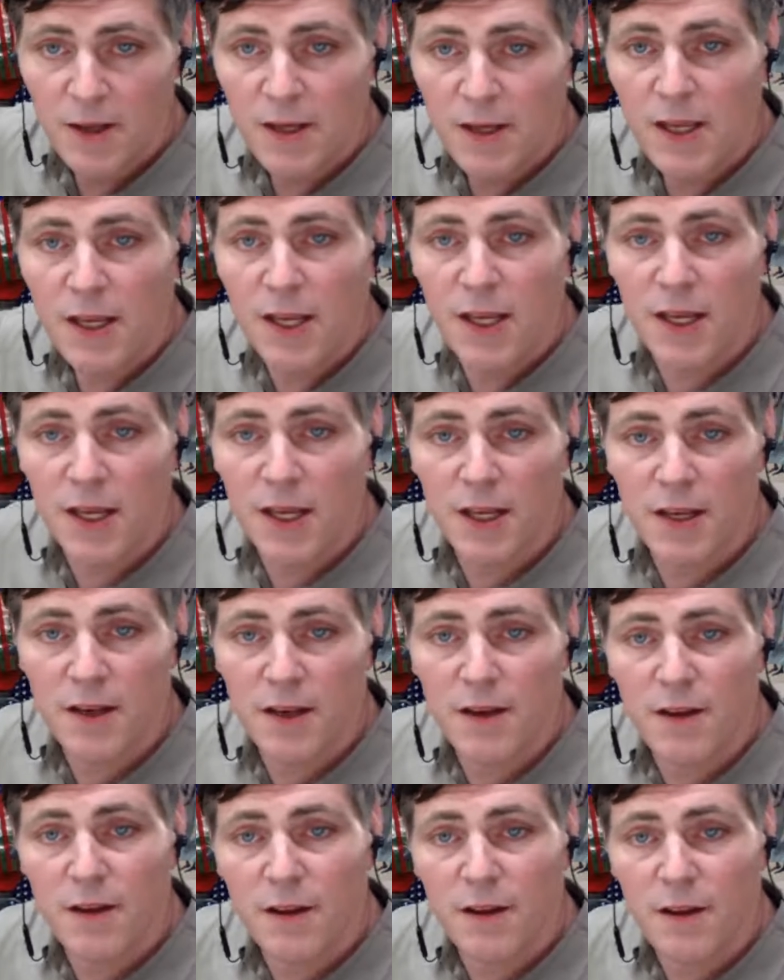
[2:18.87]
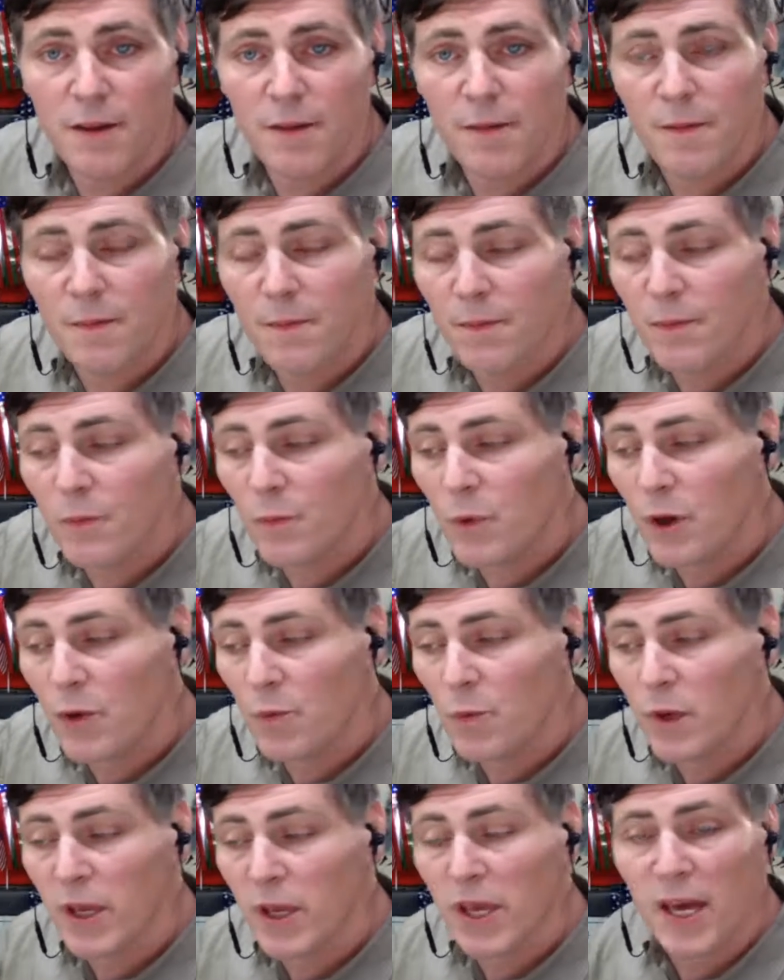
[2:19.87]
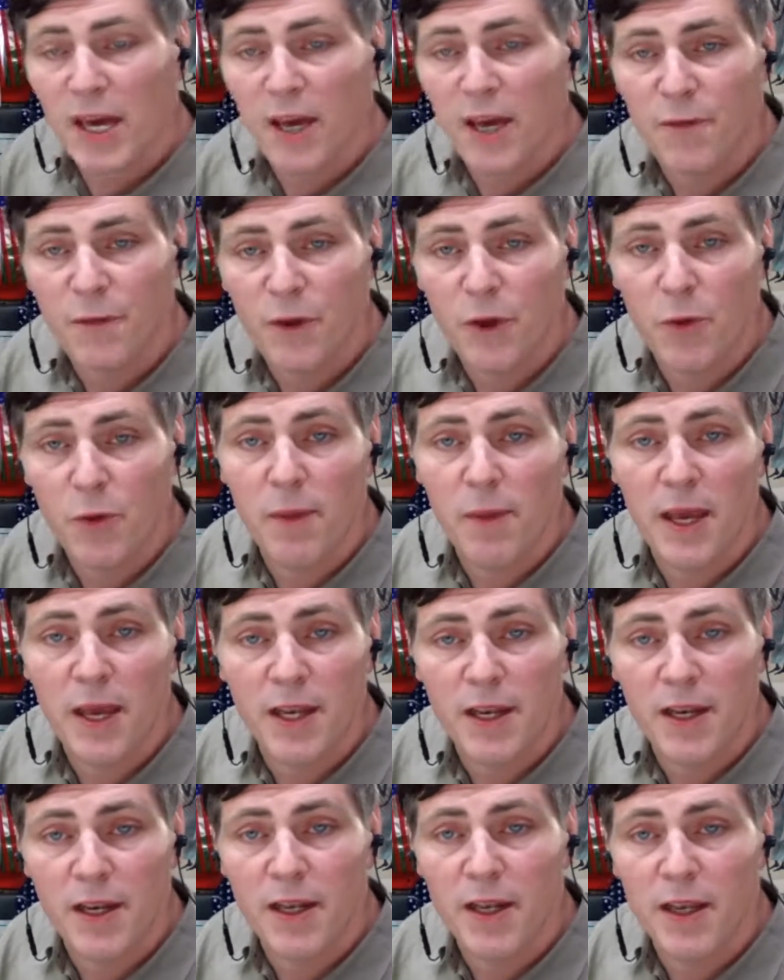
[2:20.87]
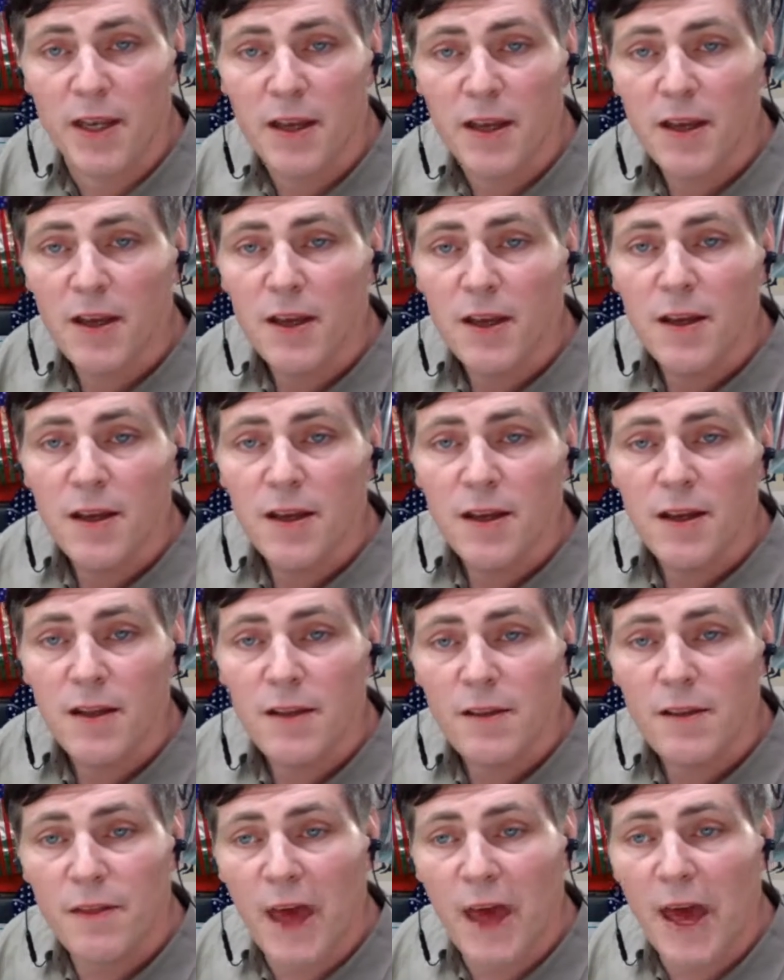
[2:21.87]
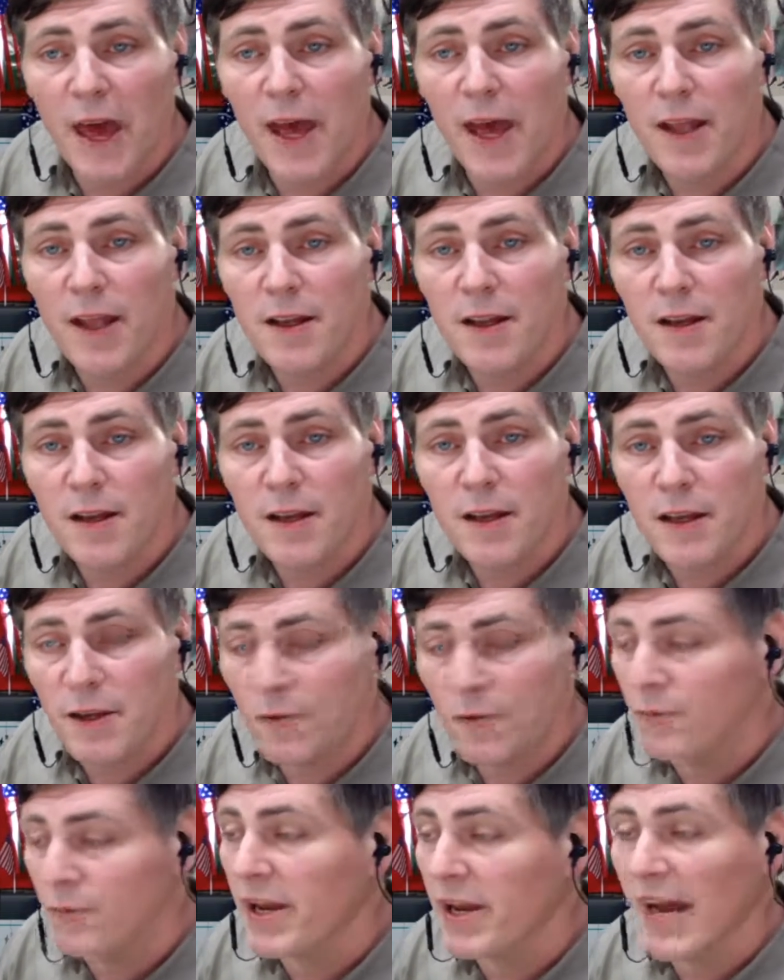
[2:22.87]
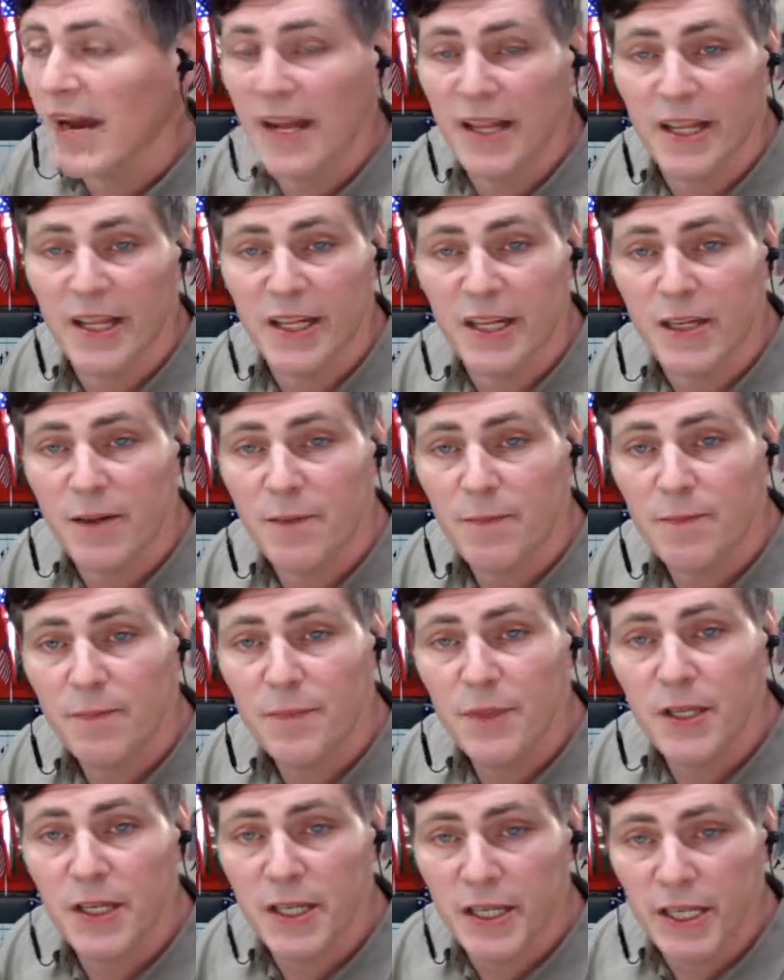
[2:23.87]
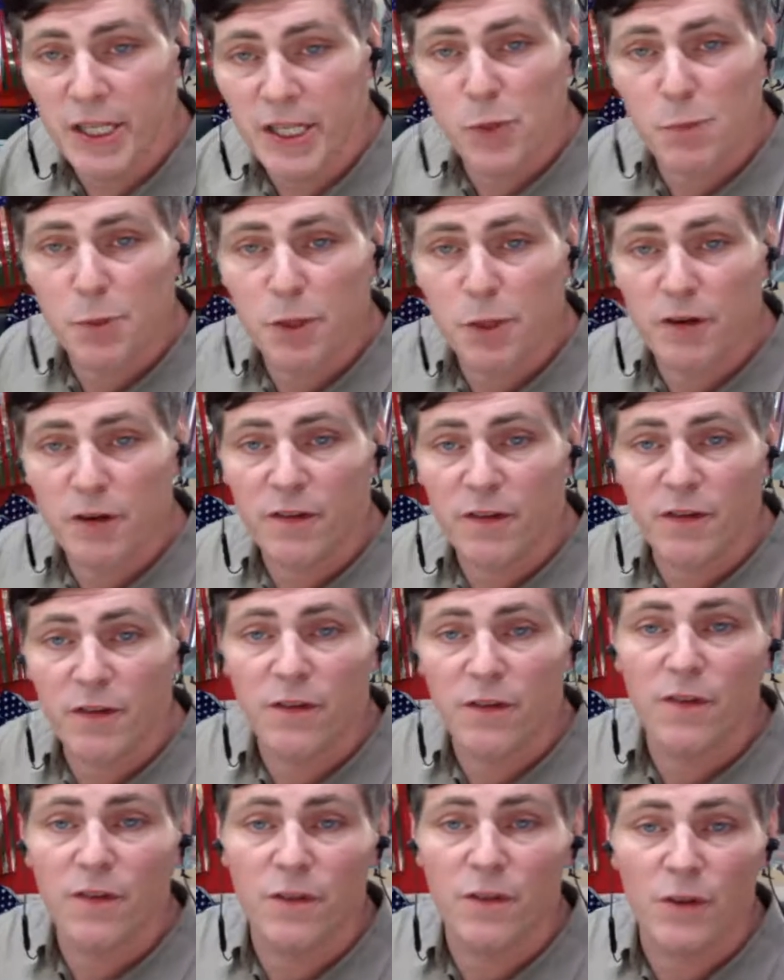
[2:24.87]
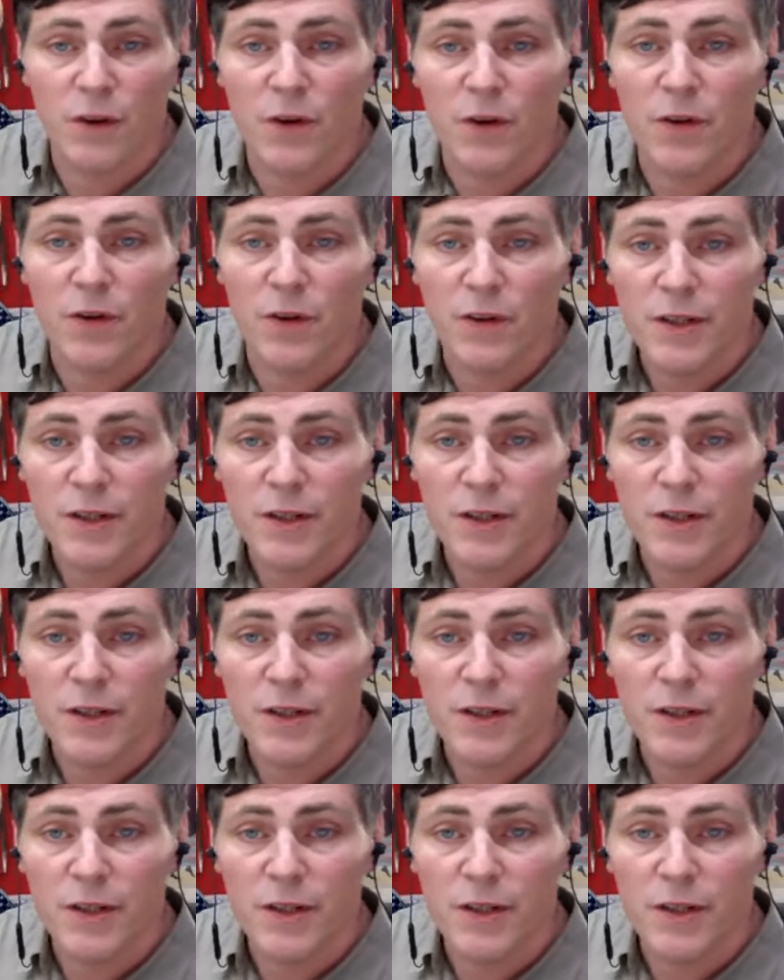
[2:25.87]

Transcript: And when we have humanity that in reality, in each person's soul,